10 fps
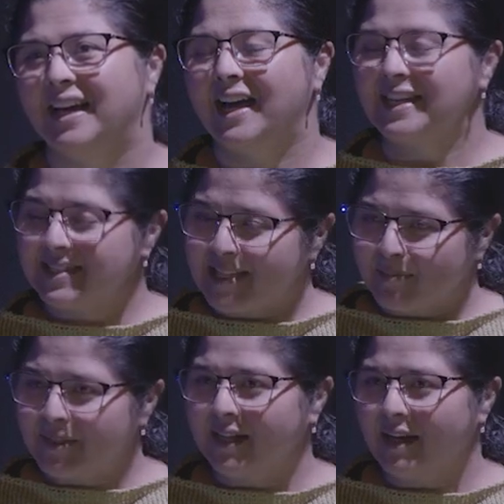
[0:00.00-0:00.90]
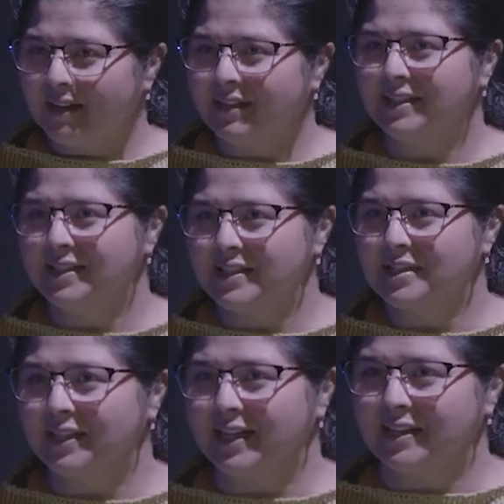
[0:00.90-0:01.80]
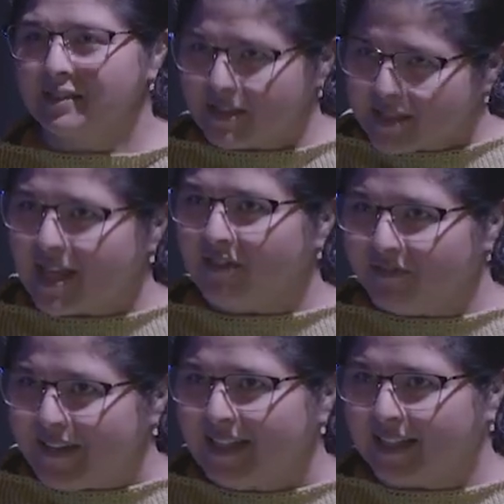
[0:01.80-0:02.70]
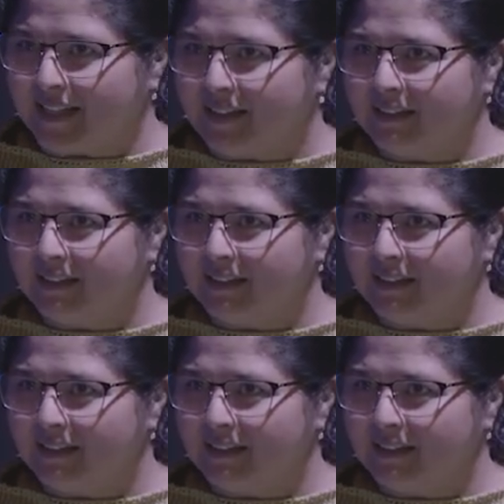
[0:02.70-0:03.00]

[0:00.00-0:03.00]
Accepting unconditionally, and just that feeling.